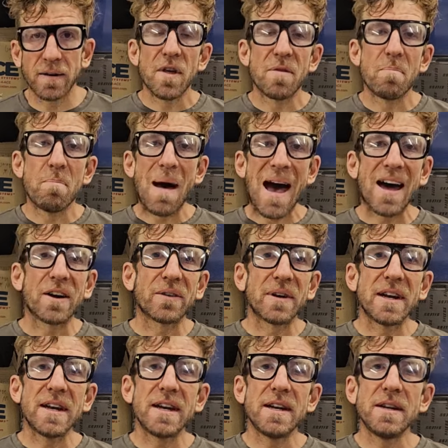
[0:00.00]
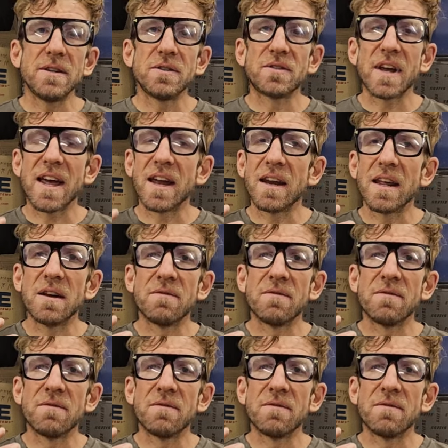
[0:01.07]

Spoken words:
with batteries and